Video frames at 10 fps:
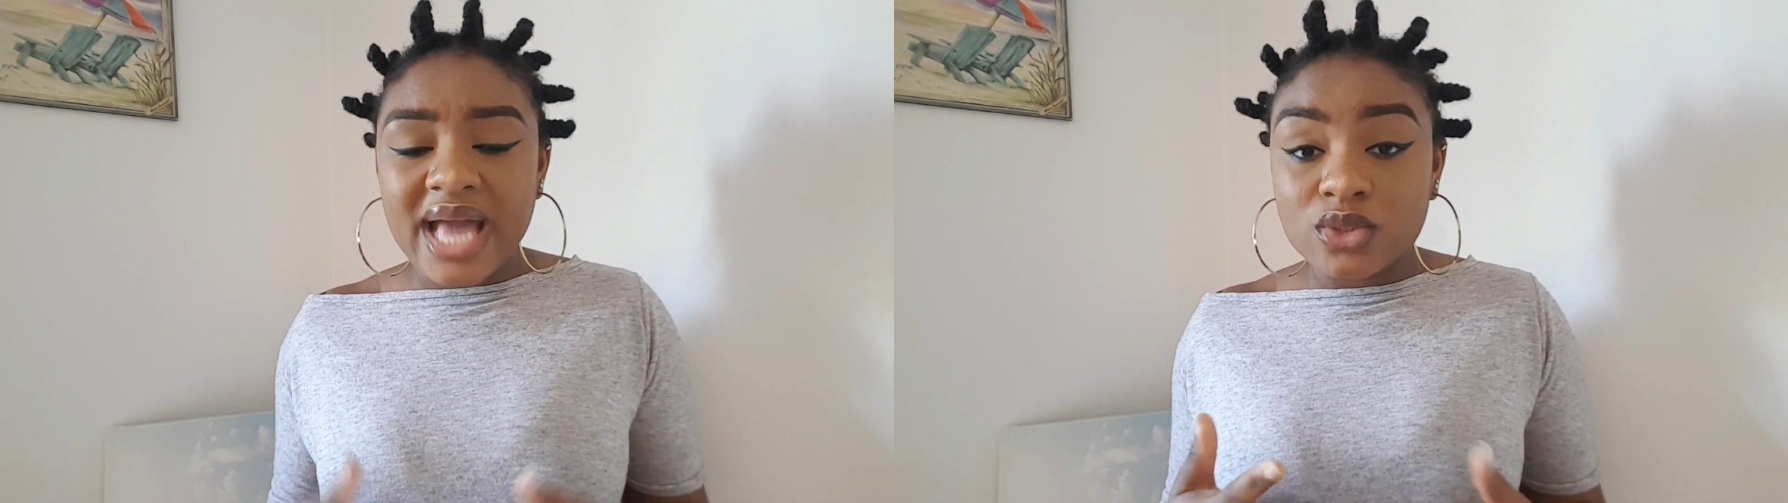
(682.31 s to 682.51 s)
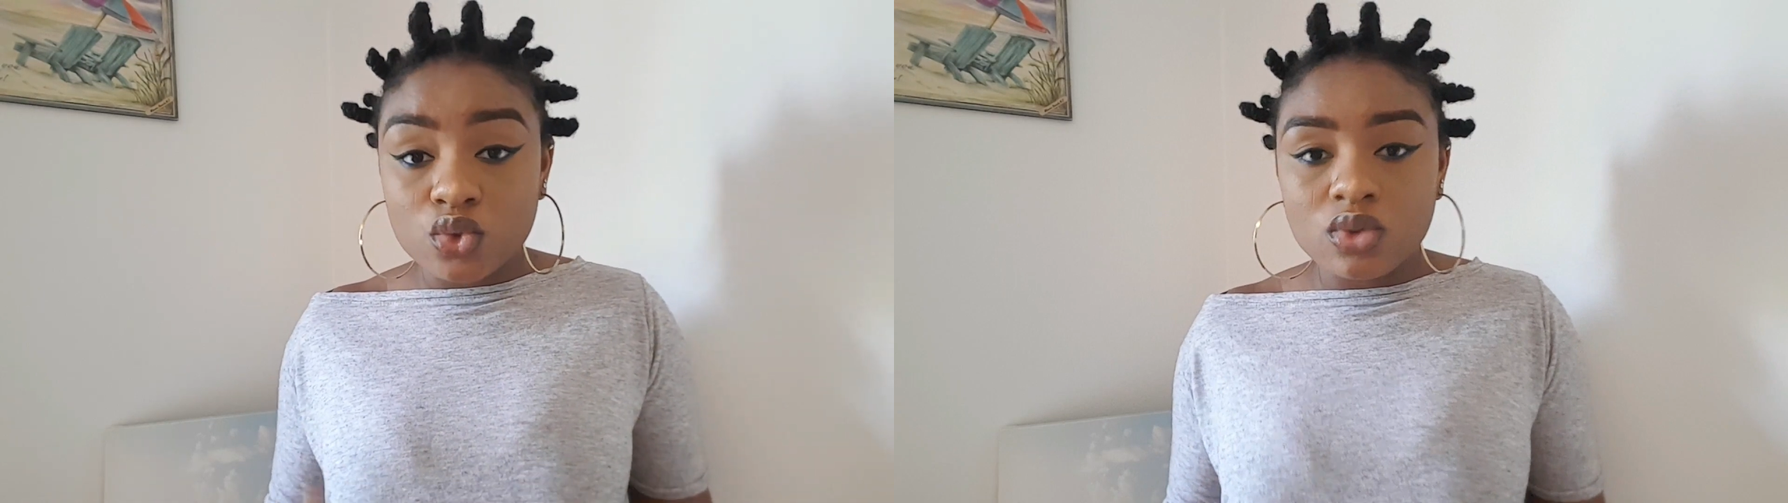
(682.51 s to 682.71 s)

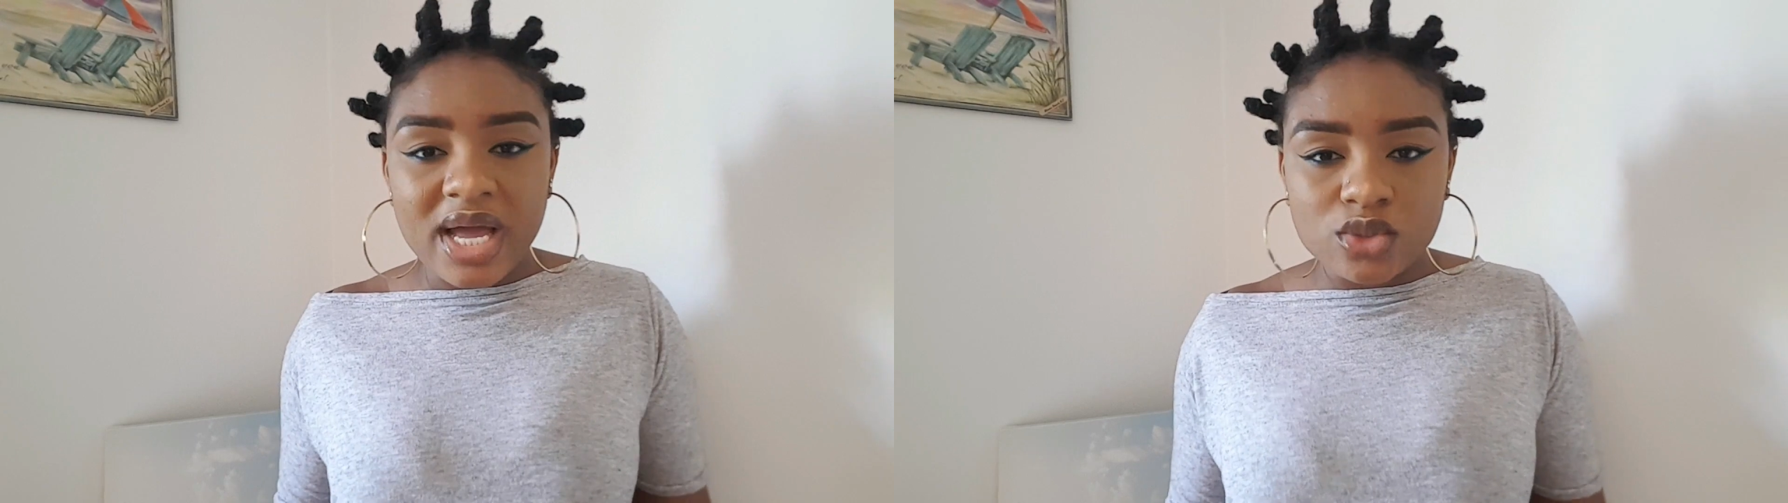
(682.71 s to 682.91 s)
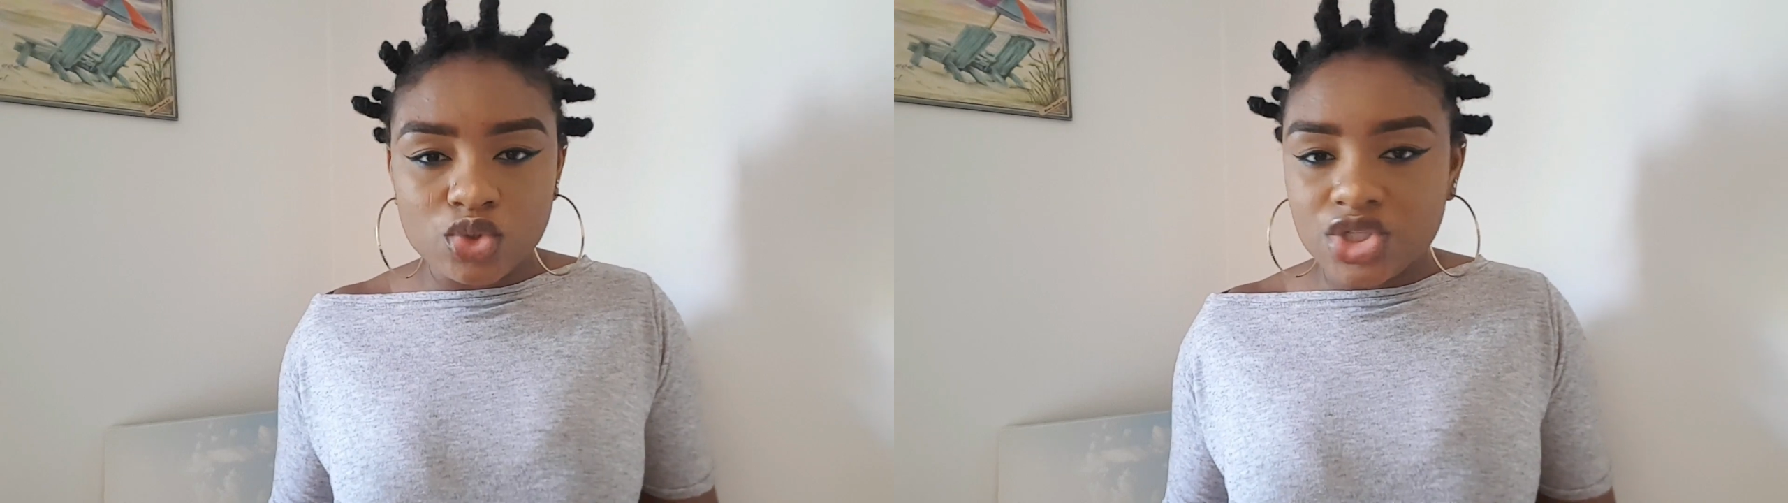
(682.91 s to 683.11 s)
I do
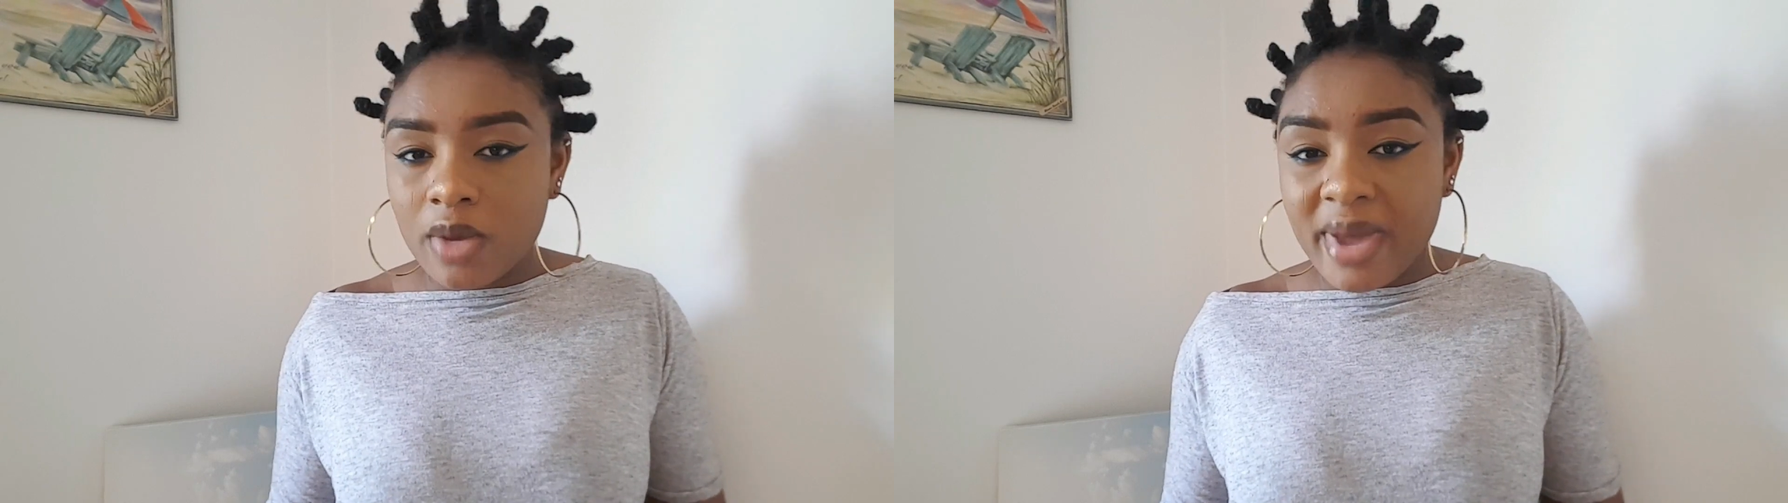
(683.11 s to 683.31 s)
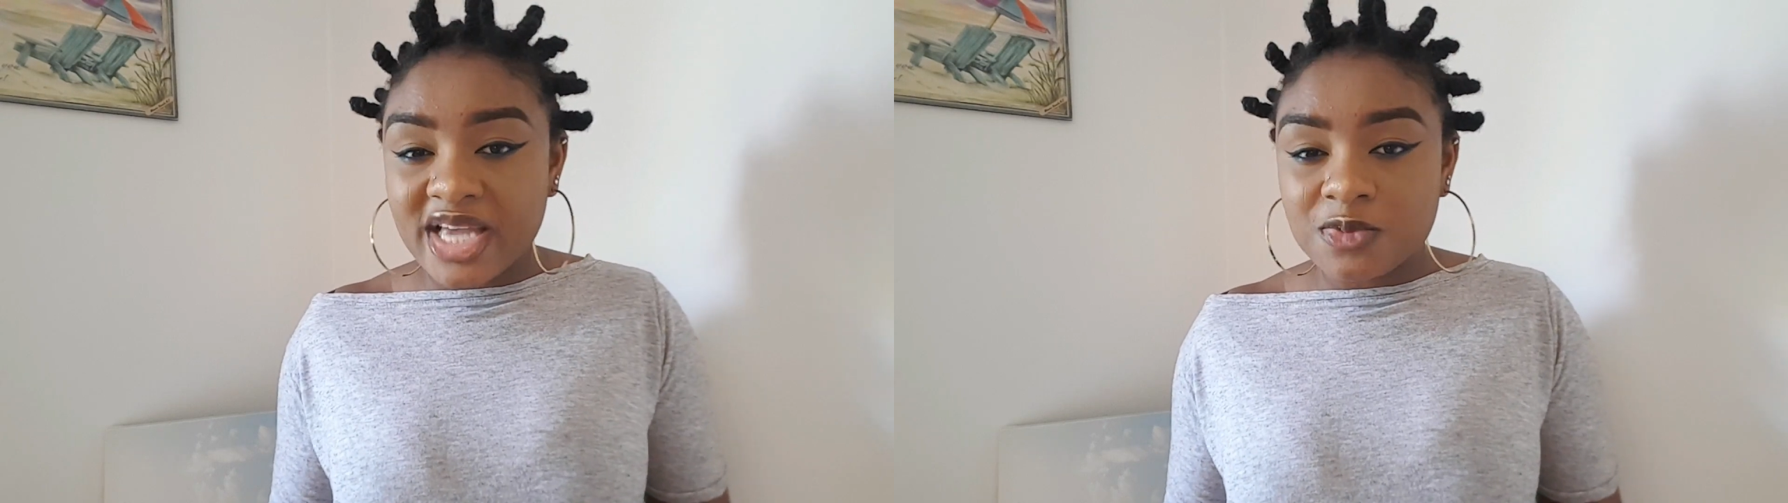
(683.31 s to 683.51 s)
like to share
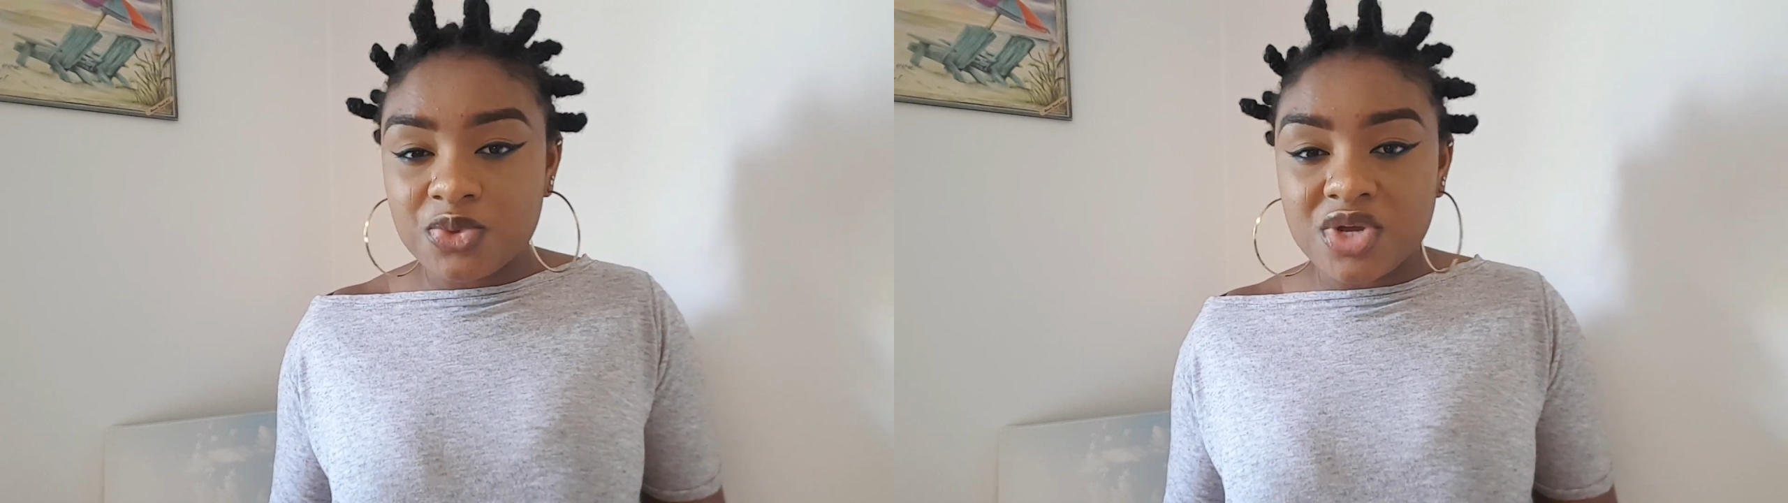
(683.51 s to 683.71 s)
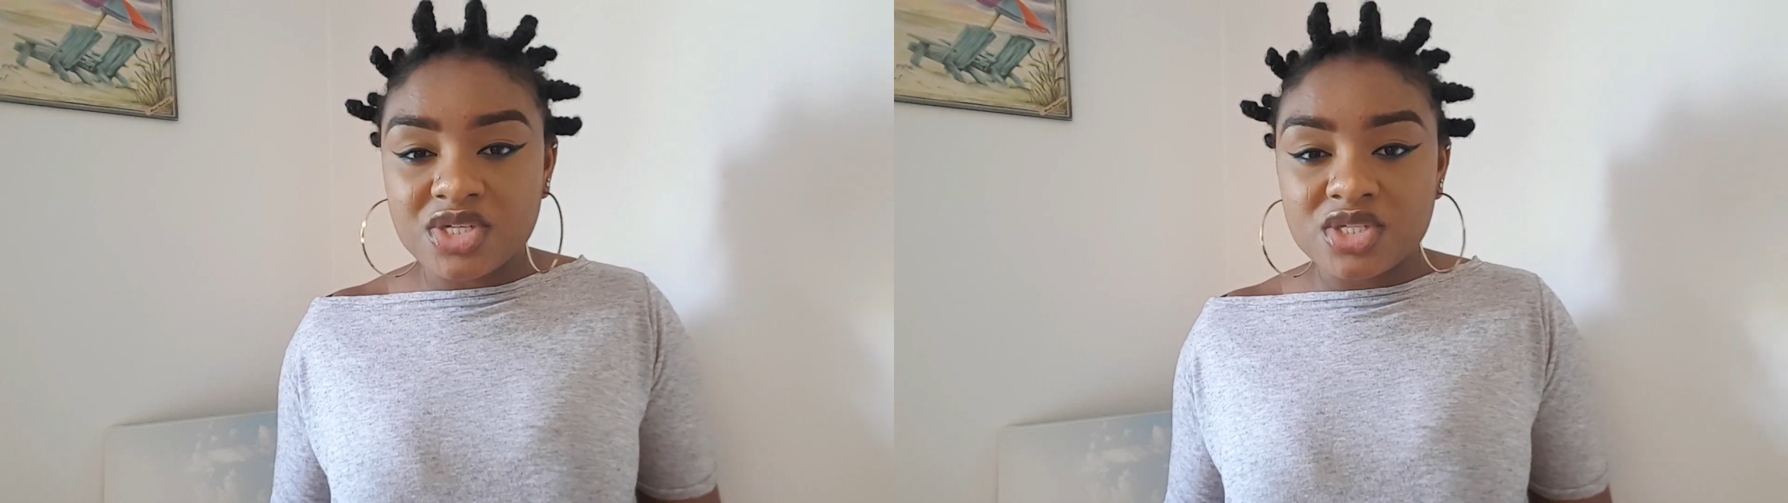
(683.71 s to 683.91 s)
my
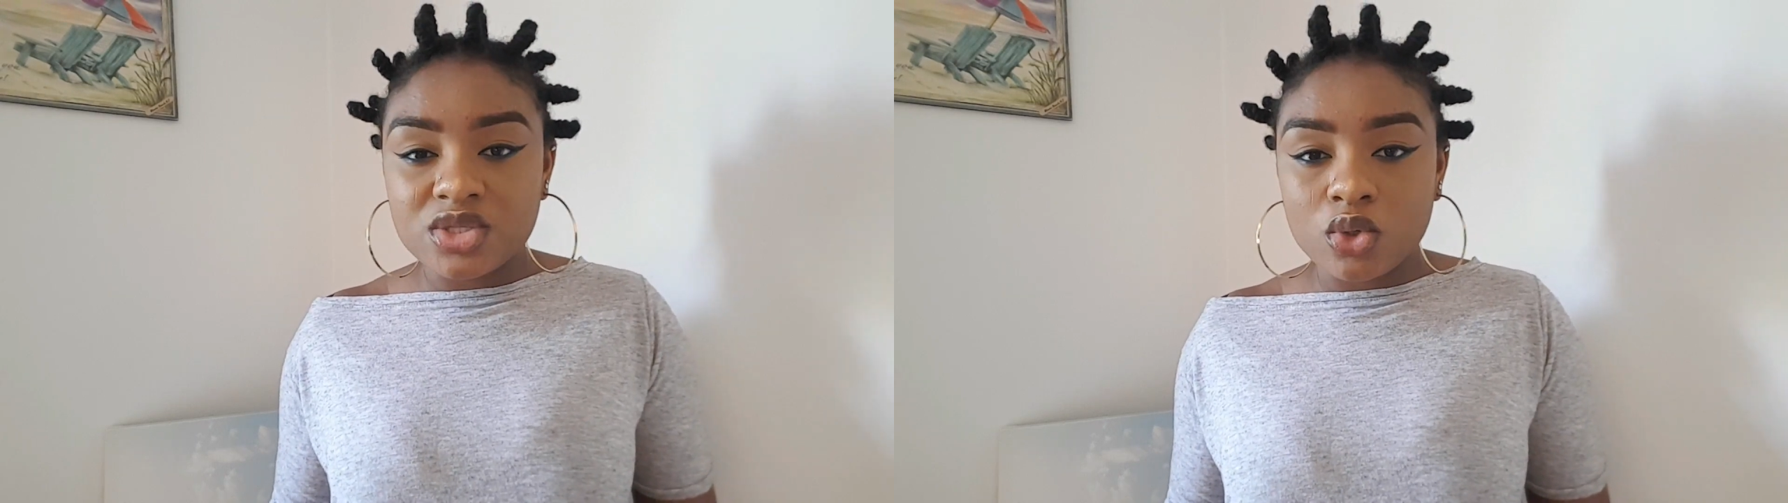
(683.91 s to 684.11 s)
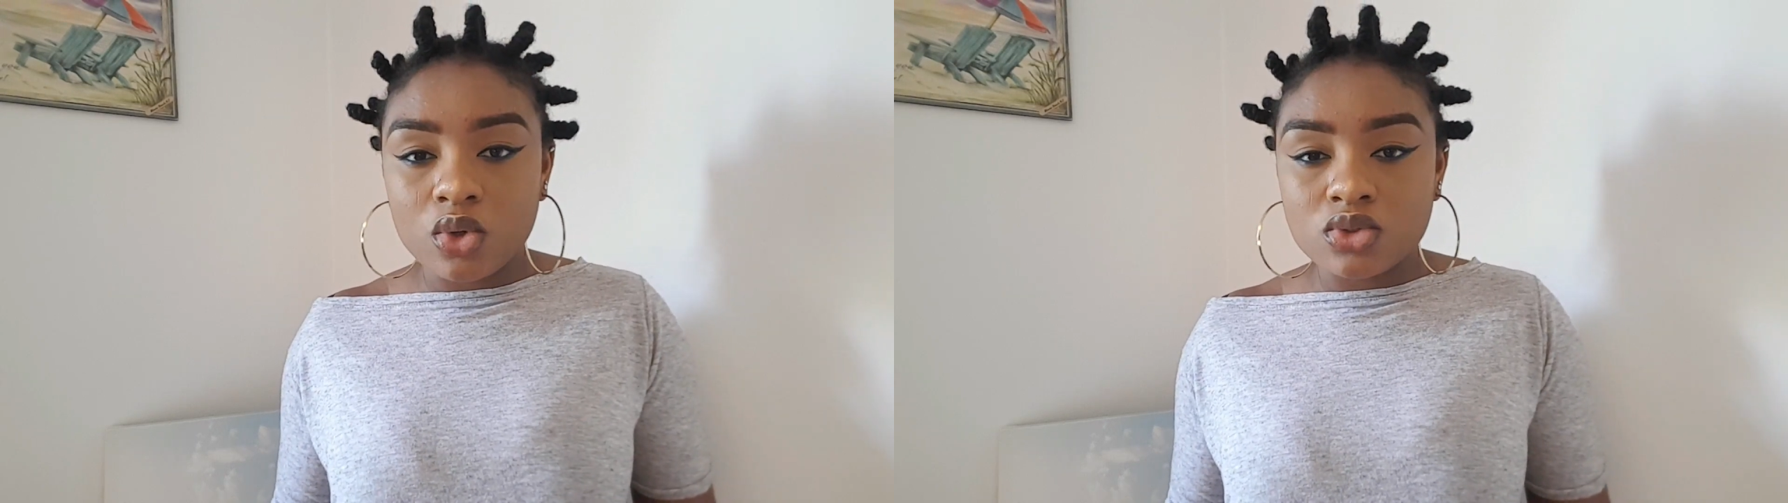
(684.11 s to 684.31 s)
experiences
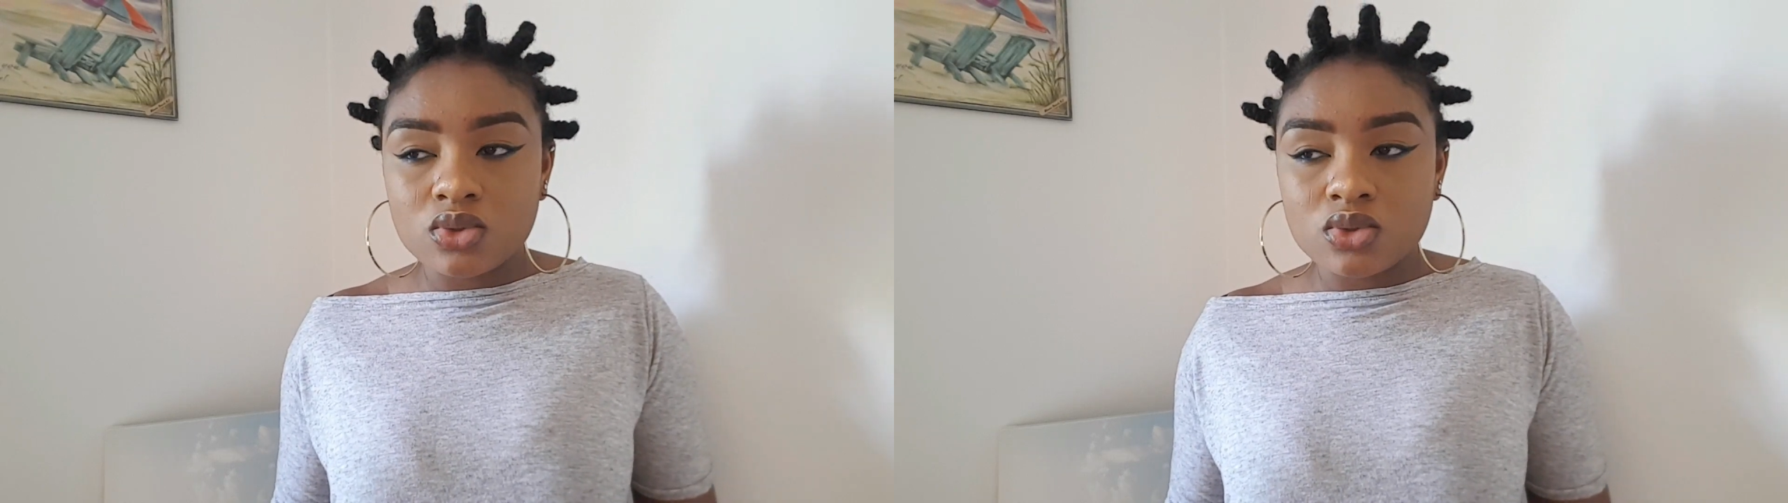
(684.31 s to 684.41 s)
a lot.